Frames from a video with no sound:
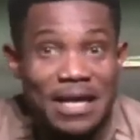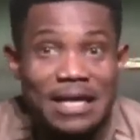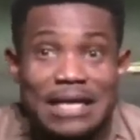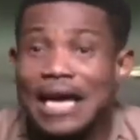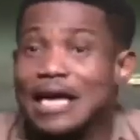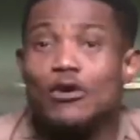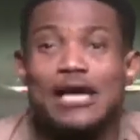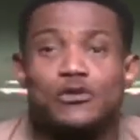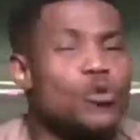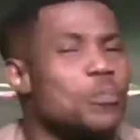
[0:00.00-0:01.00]
King, you are
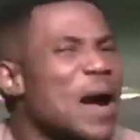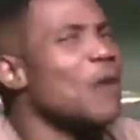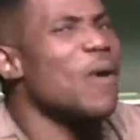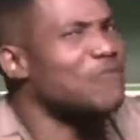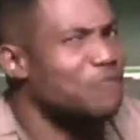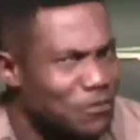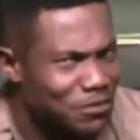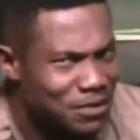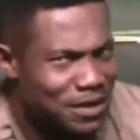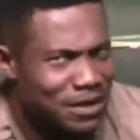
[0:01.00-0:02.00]
too powerful.
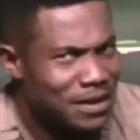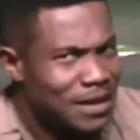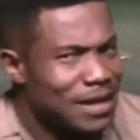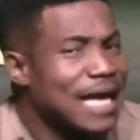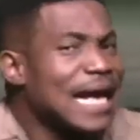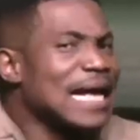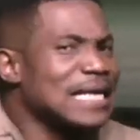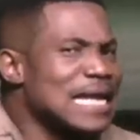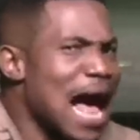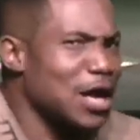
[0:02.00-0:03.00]
King,
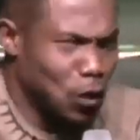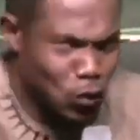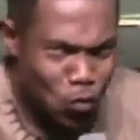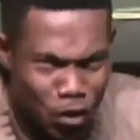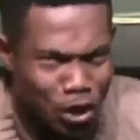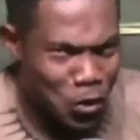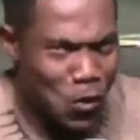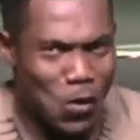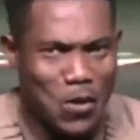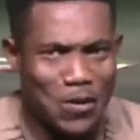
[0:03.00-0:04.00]
now you we
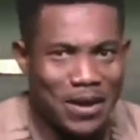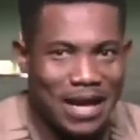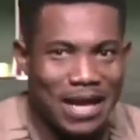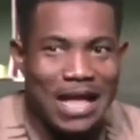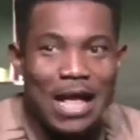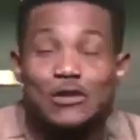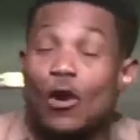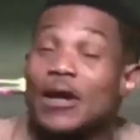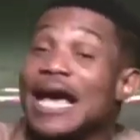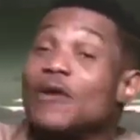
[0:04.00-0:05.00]
know. So
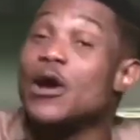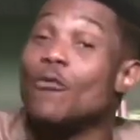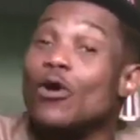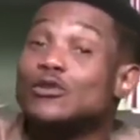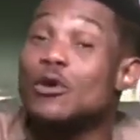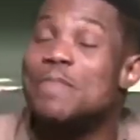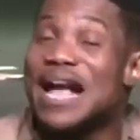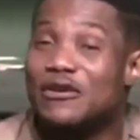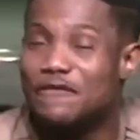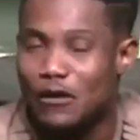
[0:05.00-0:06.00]
king, we want to beg
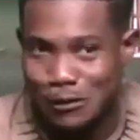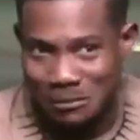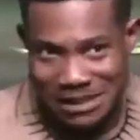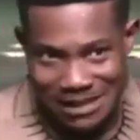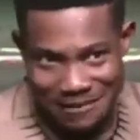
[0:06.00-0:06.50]
you for something.